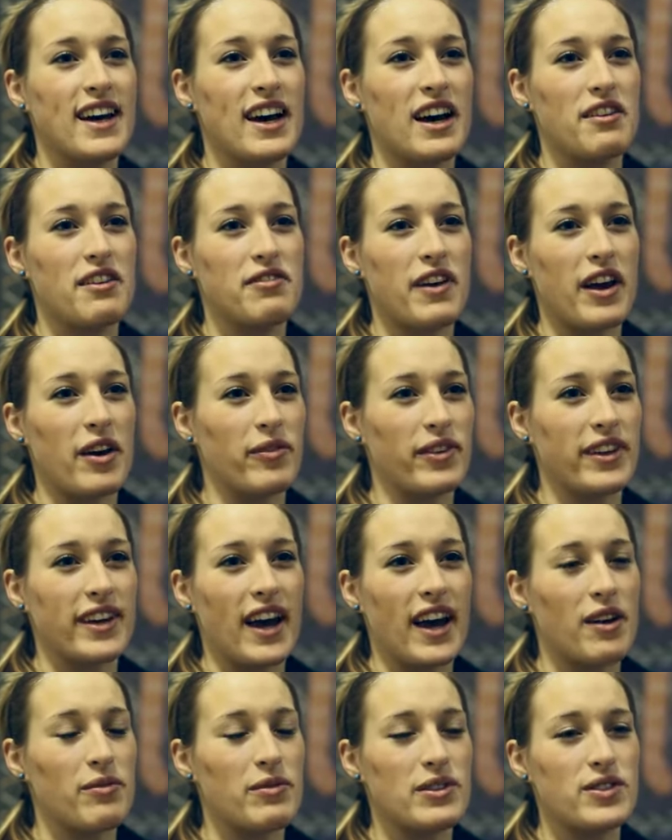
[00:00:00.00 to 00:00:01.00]
a family
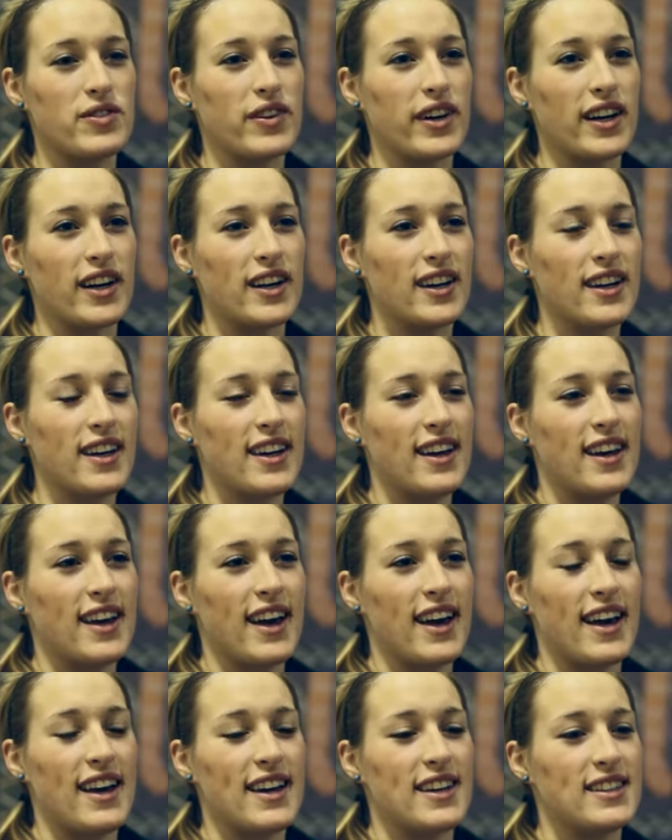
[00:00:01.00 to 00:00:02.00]
atmosphere,
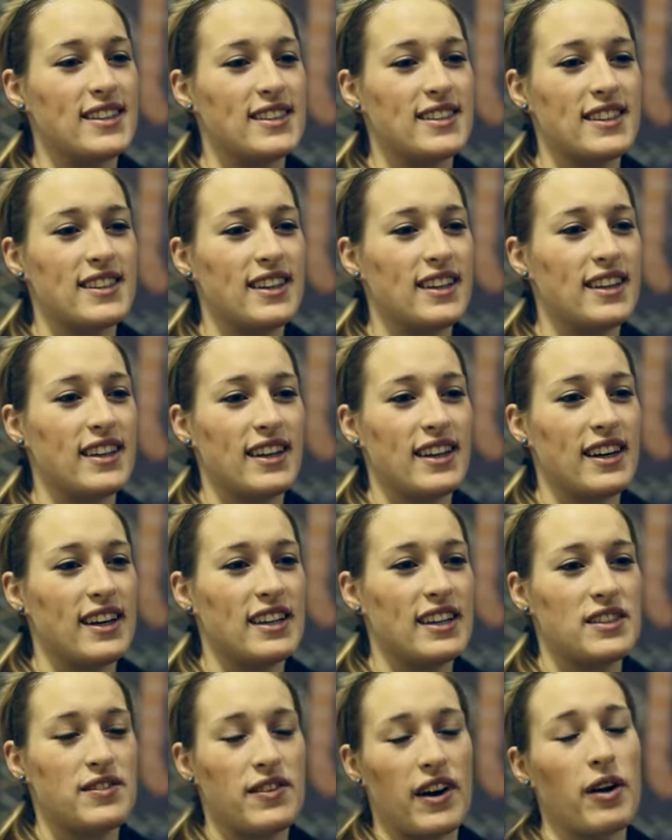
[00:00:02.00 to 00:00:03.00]
and
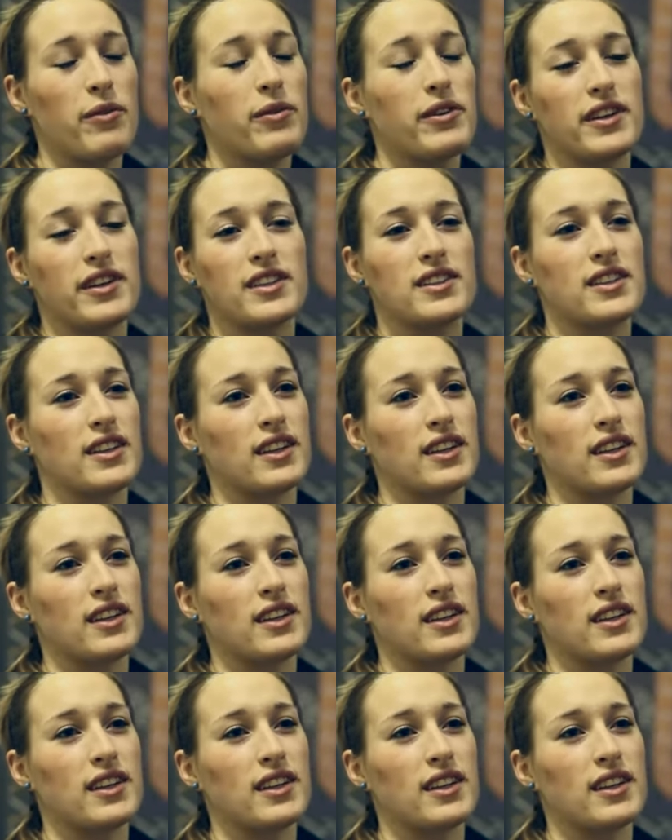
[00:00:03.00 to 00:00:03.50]
it's fabulous.